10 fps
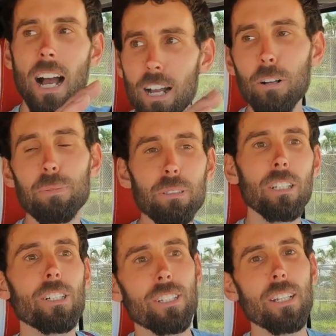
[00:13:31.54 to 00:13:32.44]
I hope you
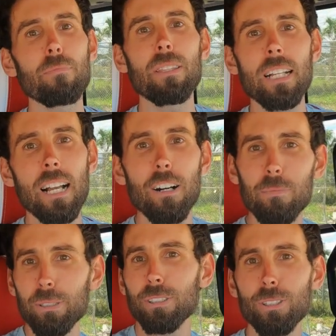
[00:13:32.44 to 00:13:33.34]
learned something. I
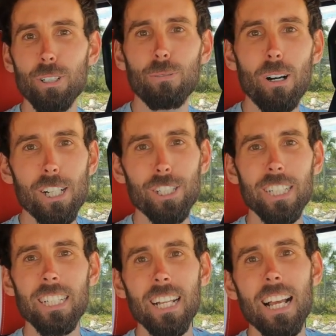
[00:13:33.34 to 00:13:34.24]
hope you enjoyed watching
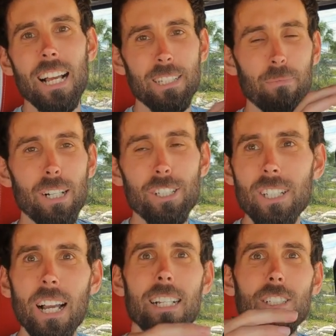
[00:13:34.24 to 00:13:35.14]
it as much as
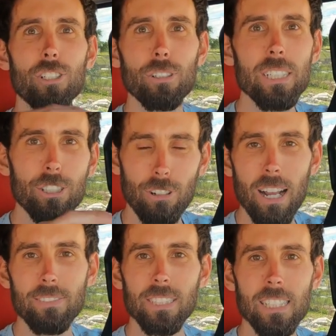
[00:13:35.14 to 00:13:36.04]
I enjoyed
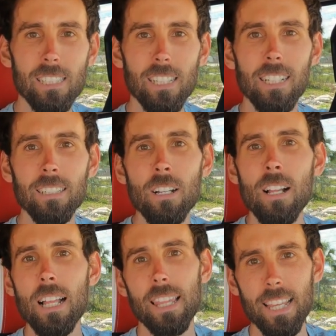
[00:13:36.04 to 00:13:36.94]
driving this thing.
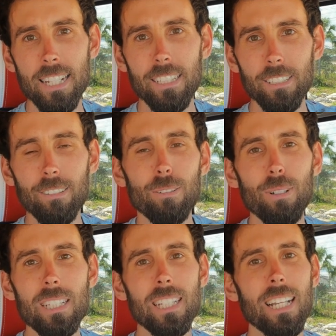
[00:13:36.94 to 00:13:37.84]
Thank you, and
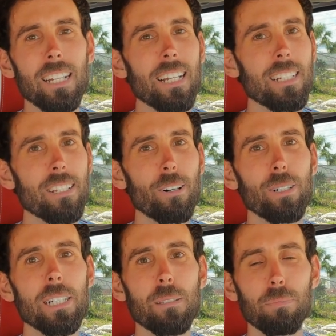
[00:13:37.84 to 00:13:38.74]
once again, as
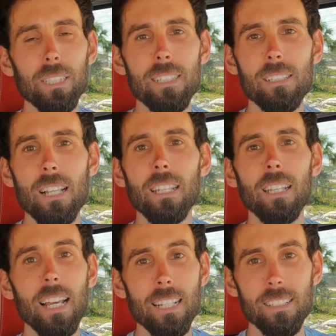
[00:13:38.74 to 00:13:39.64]
always, please
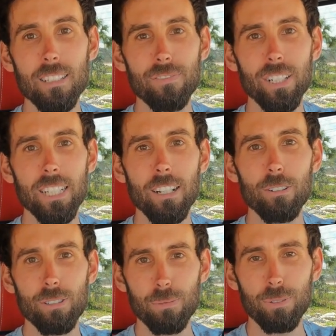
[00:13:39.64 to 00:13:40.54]
like this video
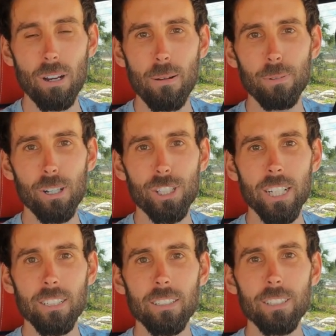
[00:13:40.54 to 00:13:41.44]
and subscribe to our
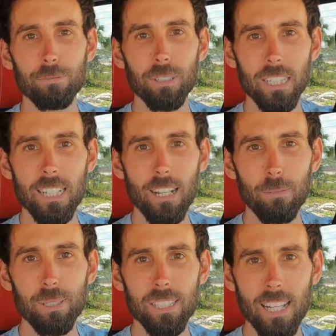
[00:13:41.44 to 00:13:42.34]
channel. It really
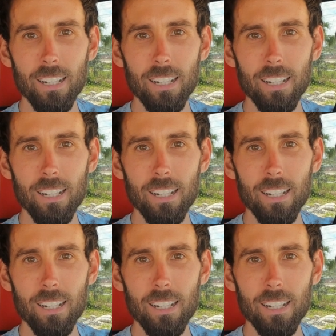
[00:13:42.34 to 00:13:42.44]
helps us